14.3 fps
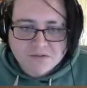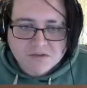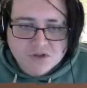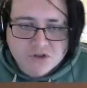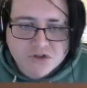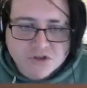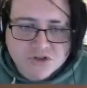
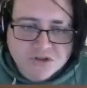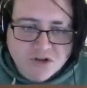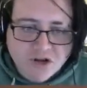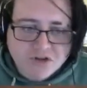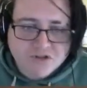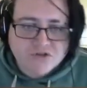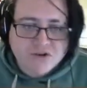Should just
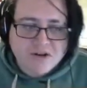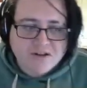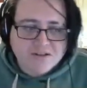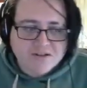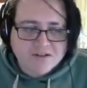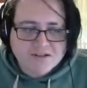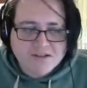go straight
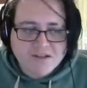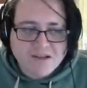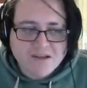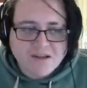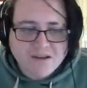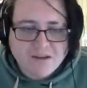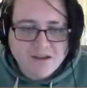into the
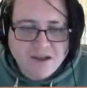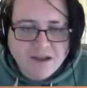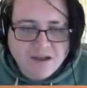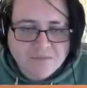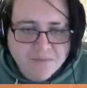sea. Yeah.